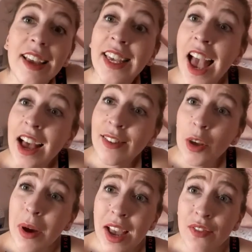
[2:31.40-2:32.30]
Yeah,
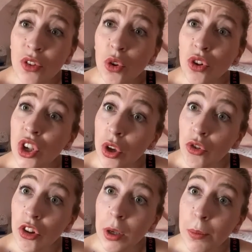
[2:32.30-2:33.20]
so I haven't done
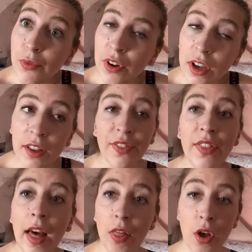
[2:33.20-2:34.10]
YouTube for
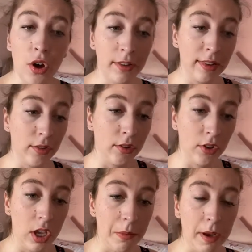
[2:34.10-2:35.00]
that long, since
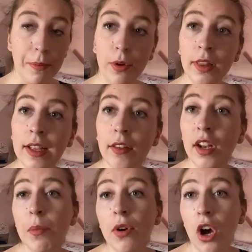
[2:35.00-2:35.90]
October, but that's
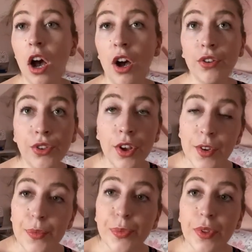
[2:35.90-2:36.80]
only because
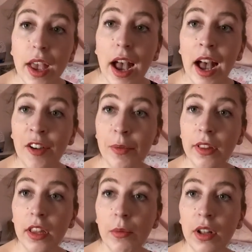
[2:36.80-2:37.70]
I've
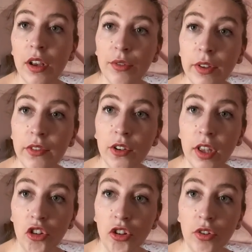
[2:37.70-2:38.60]
been doing loads of
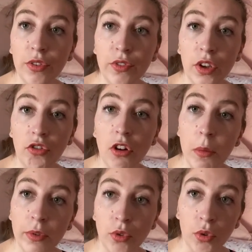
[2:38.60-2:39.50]
auditions for
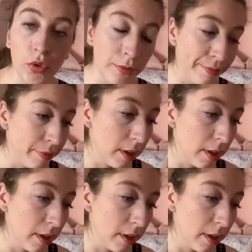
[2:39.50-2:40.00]
drama schools,